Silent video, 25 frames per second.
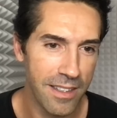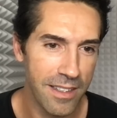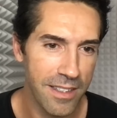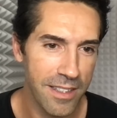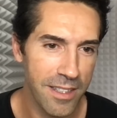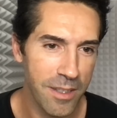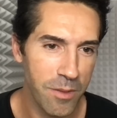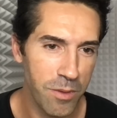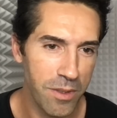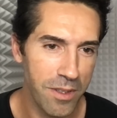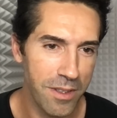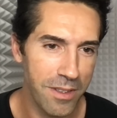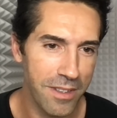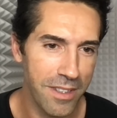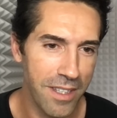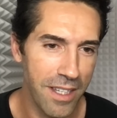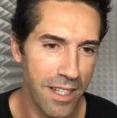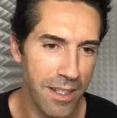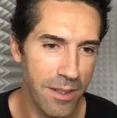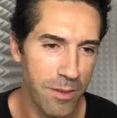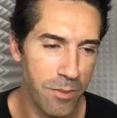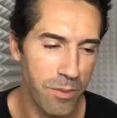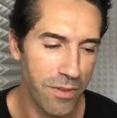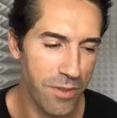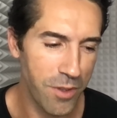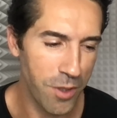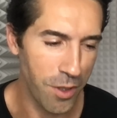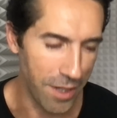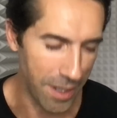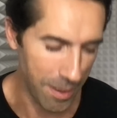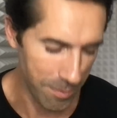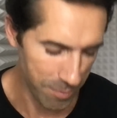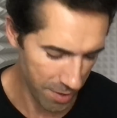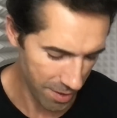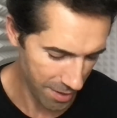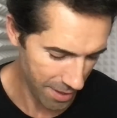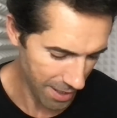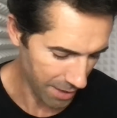So we've got him
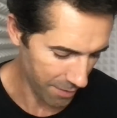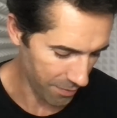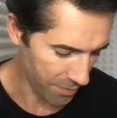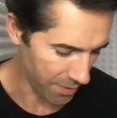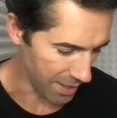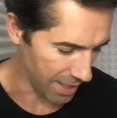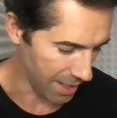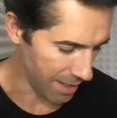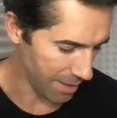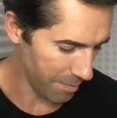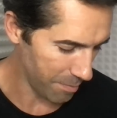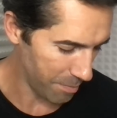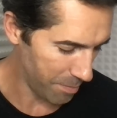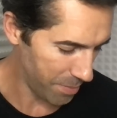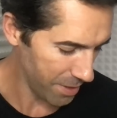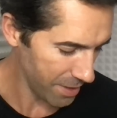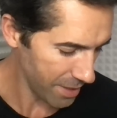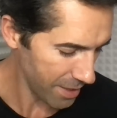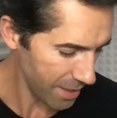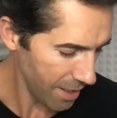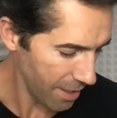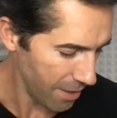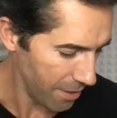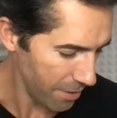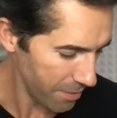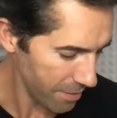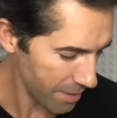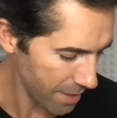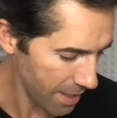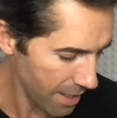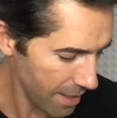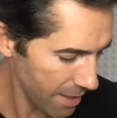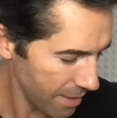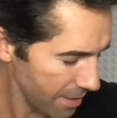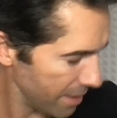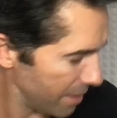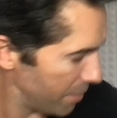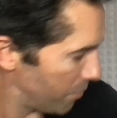to thank for that. But
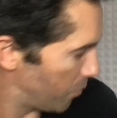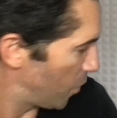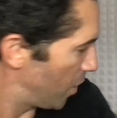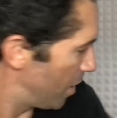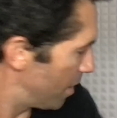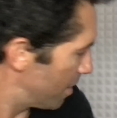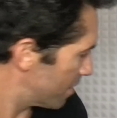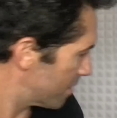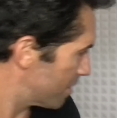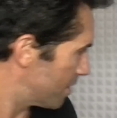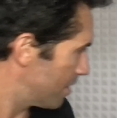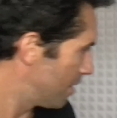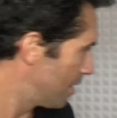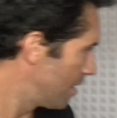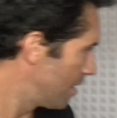it worked.